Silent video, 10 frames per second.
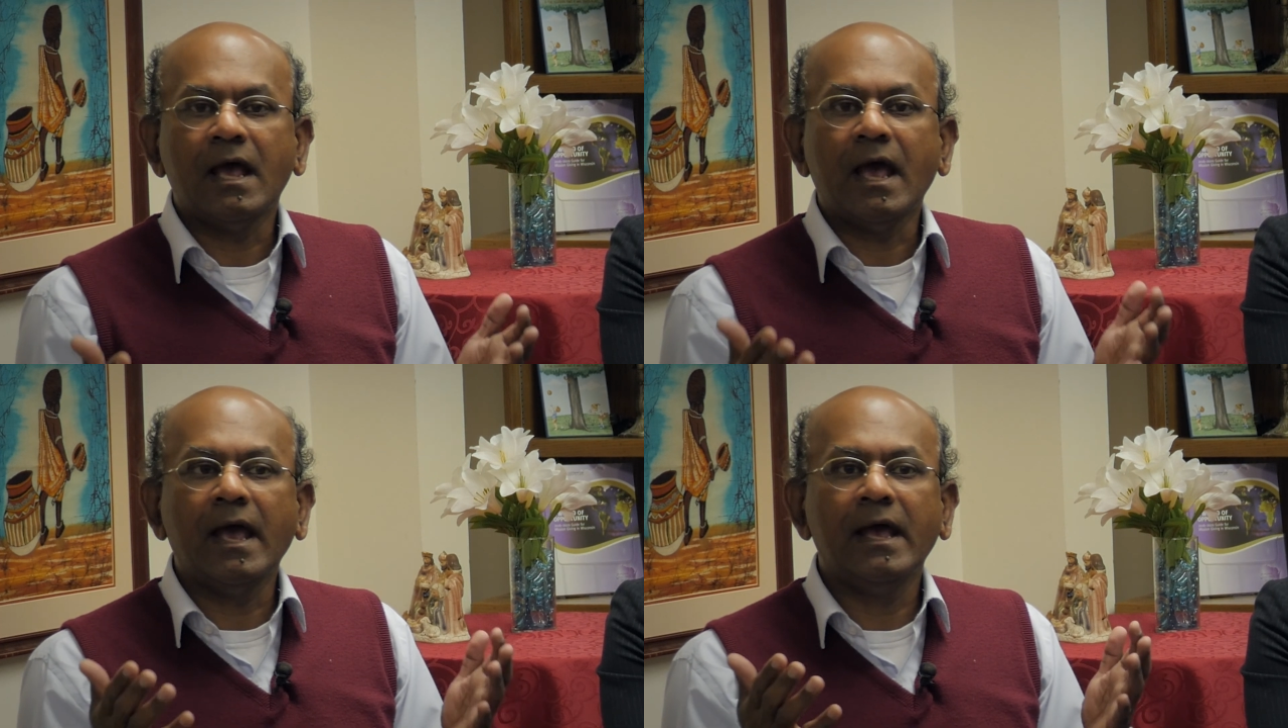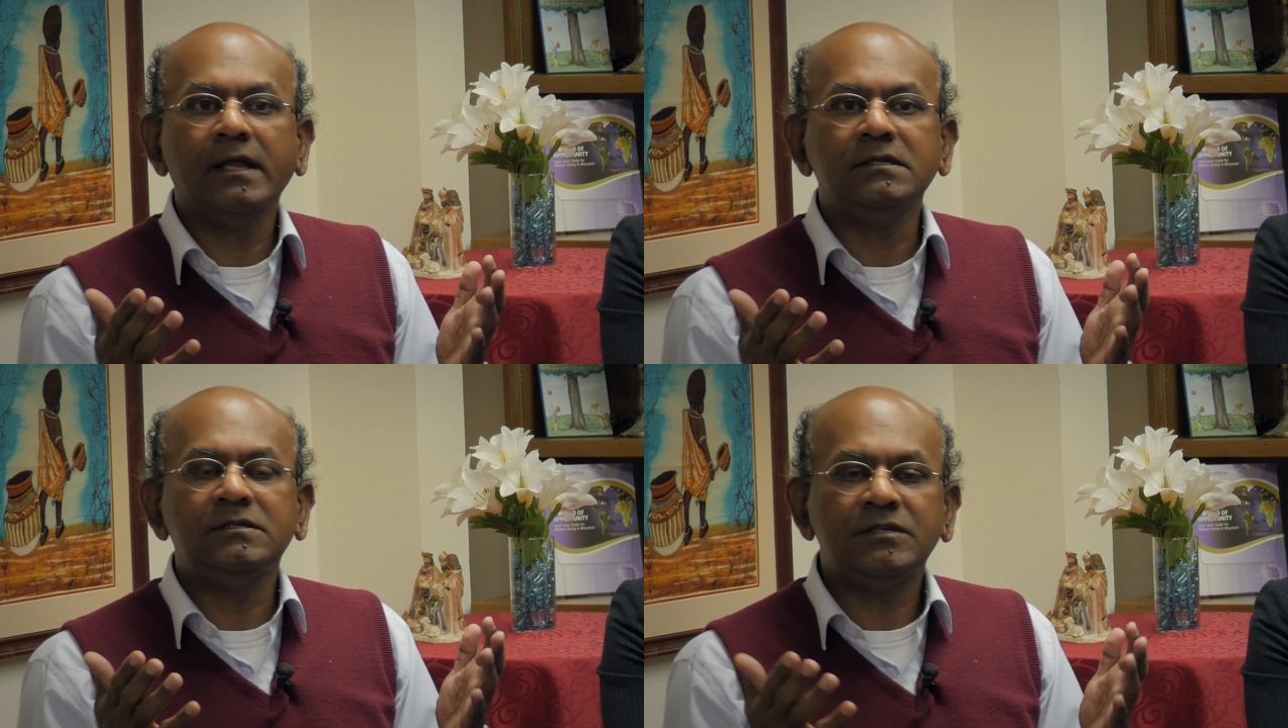
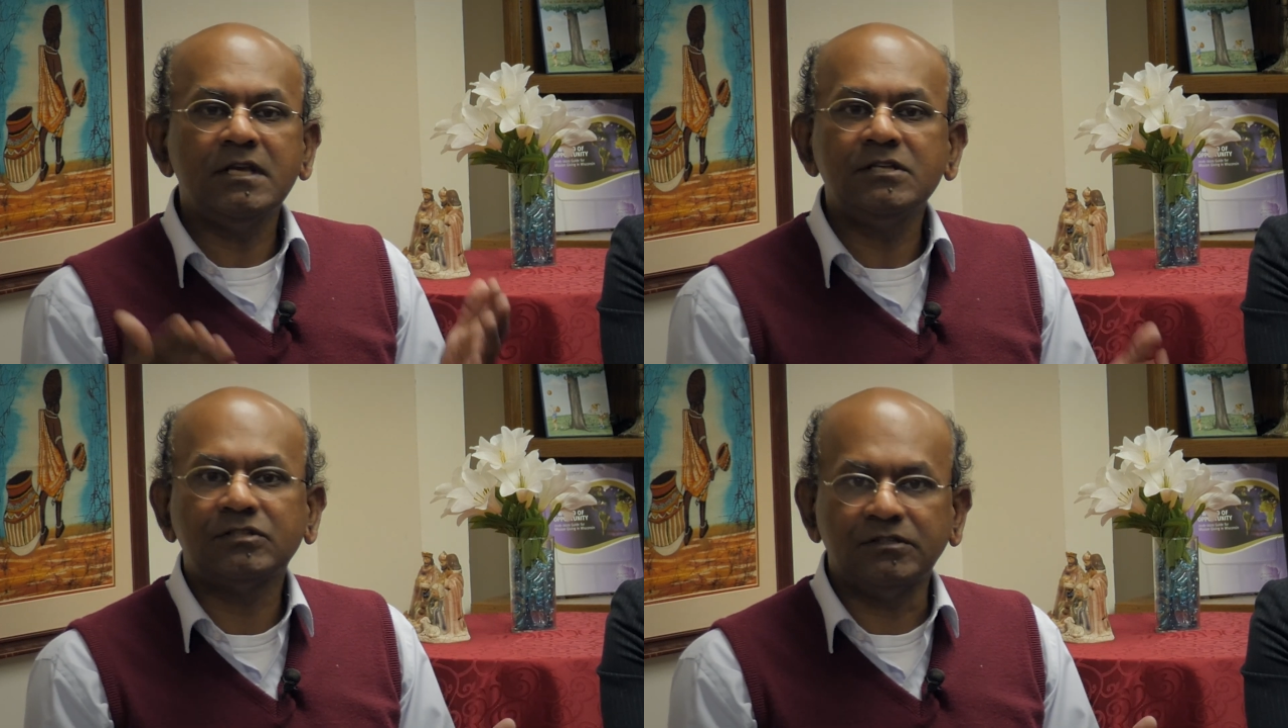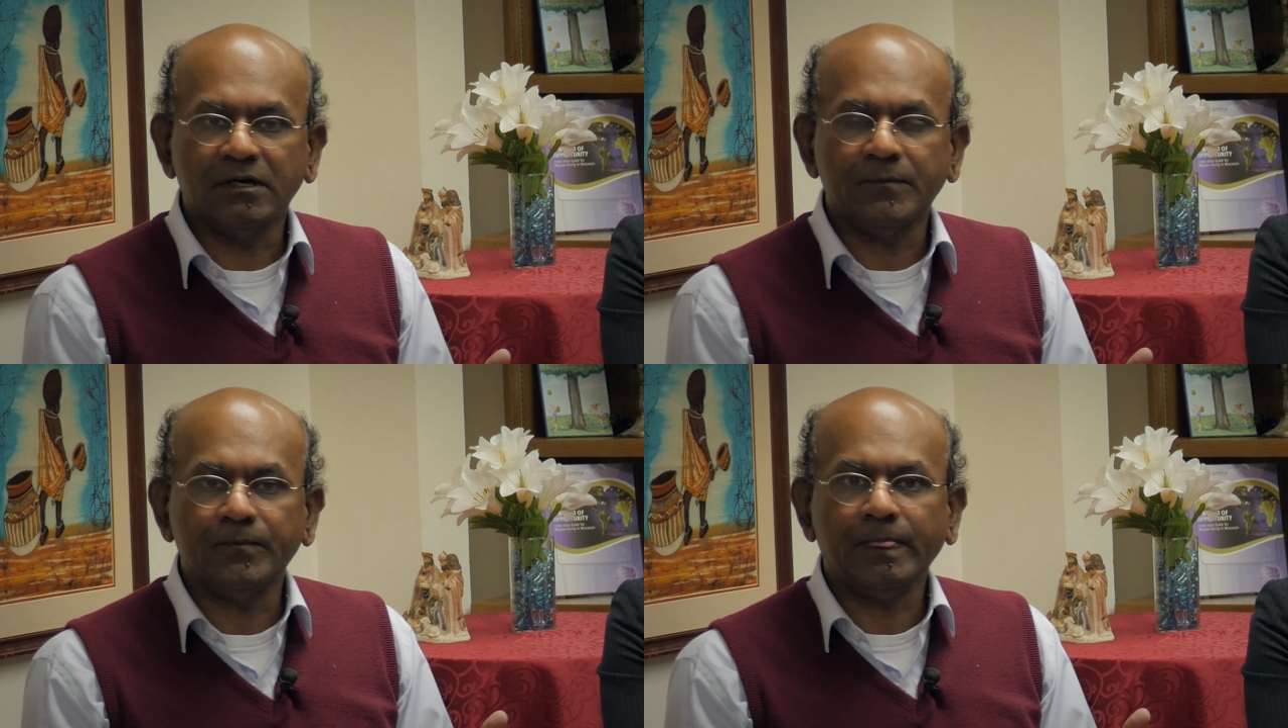and teach
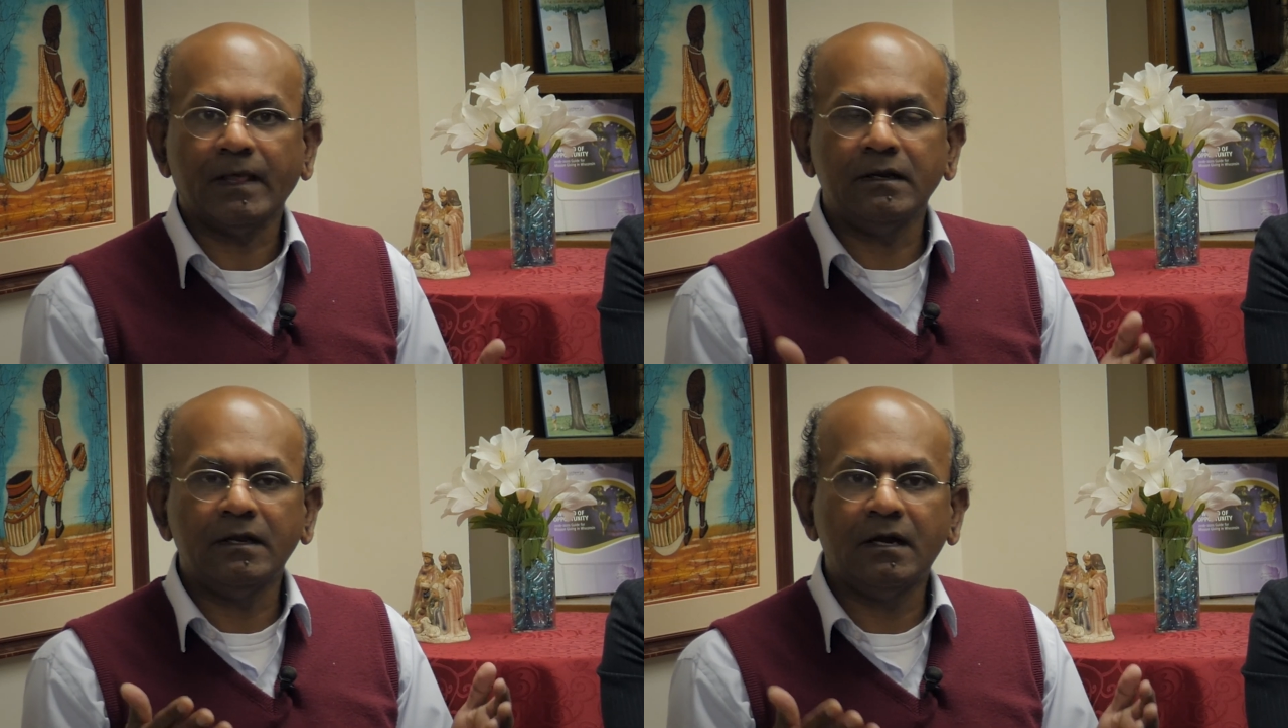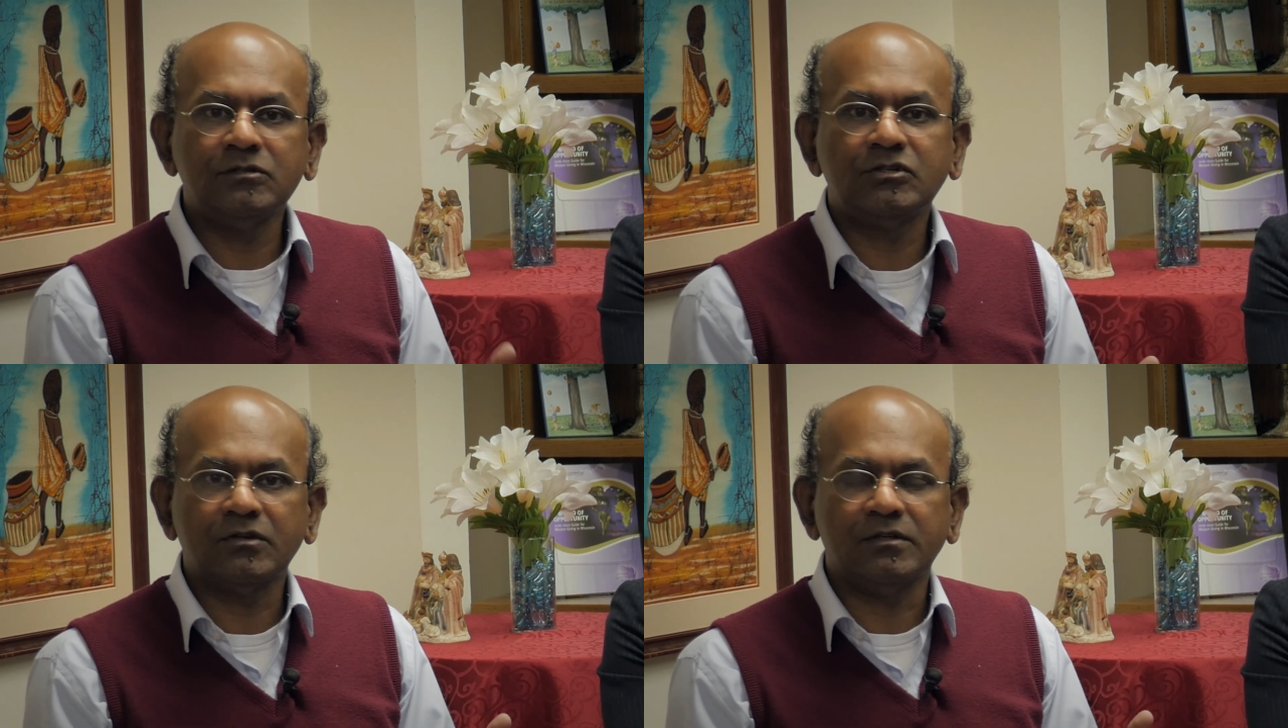them and
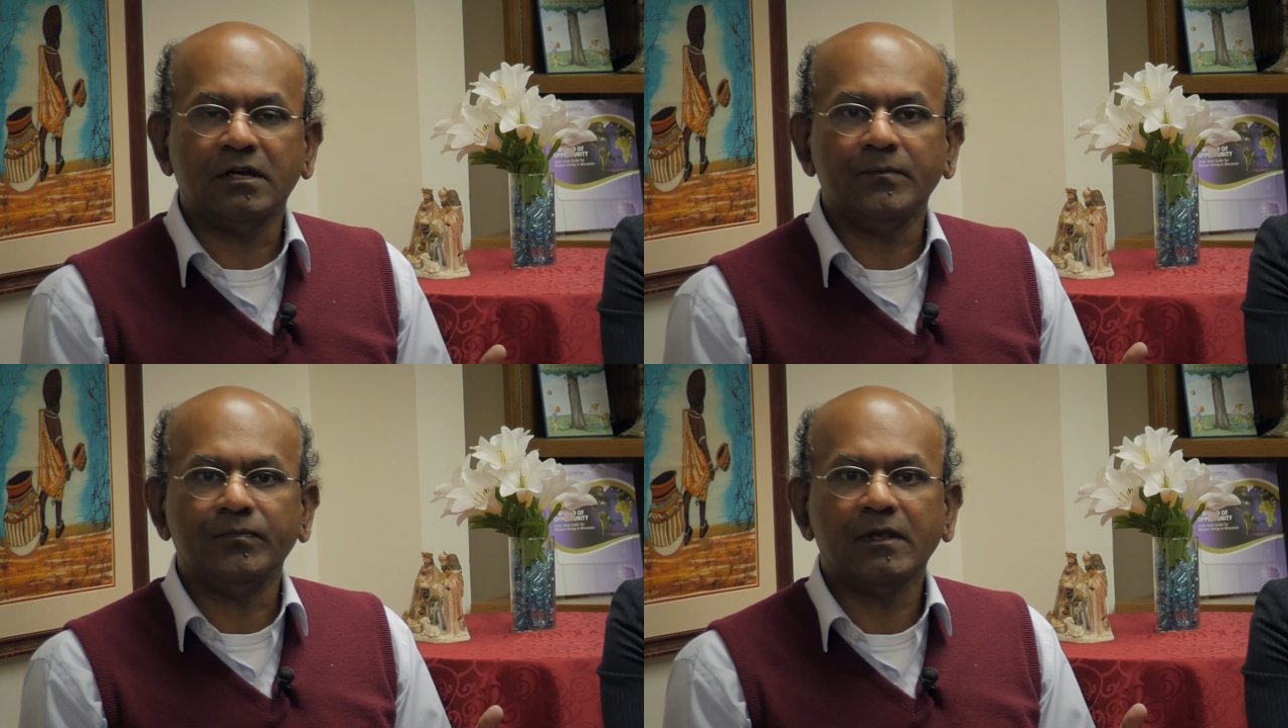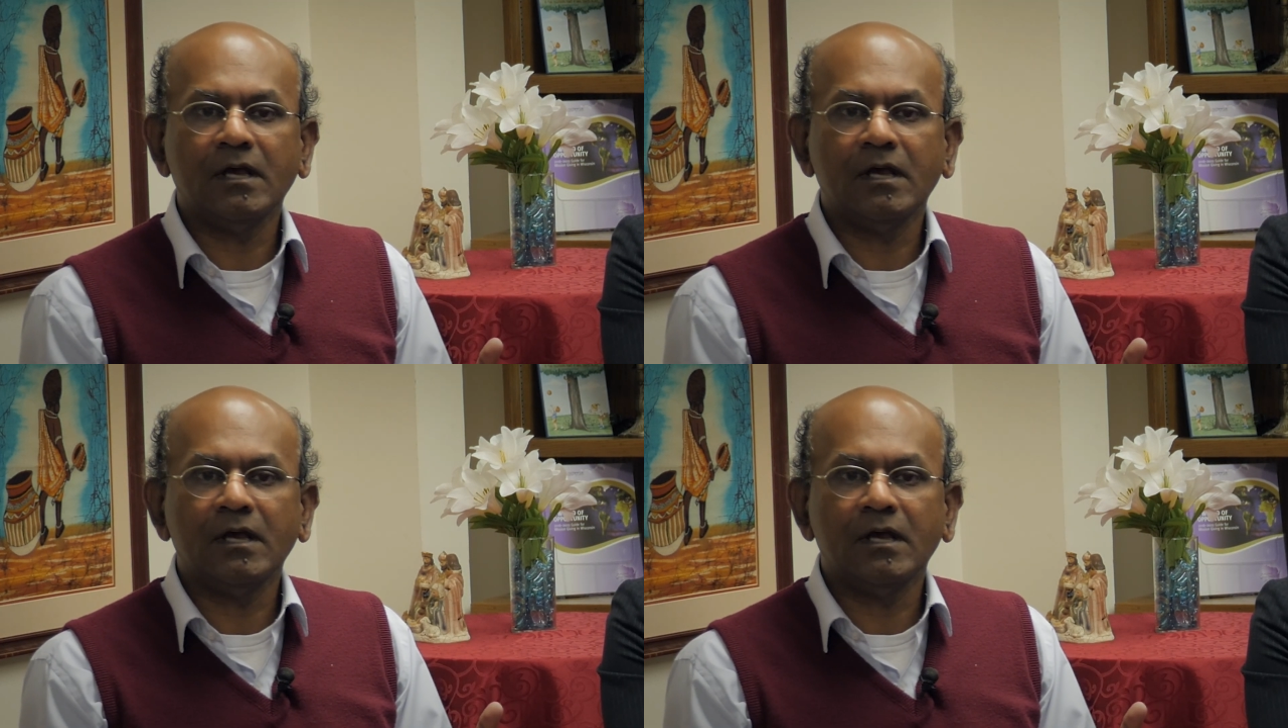nurture them